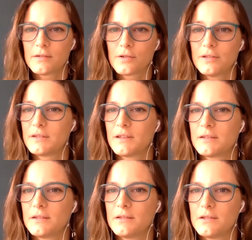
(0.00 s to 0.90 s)

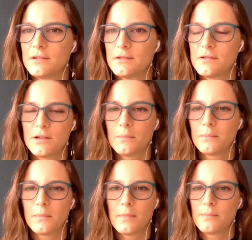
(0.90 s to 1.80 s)
consistent
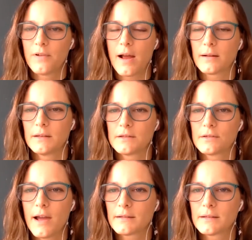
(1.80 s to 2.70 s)
gym practice
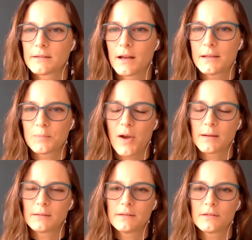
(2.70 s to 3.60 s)
or exercise
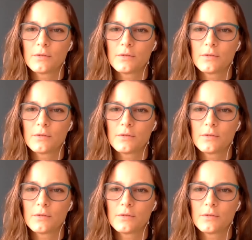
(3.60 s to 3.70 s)
practice,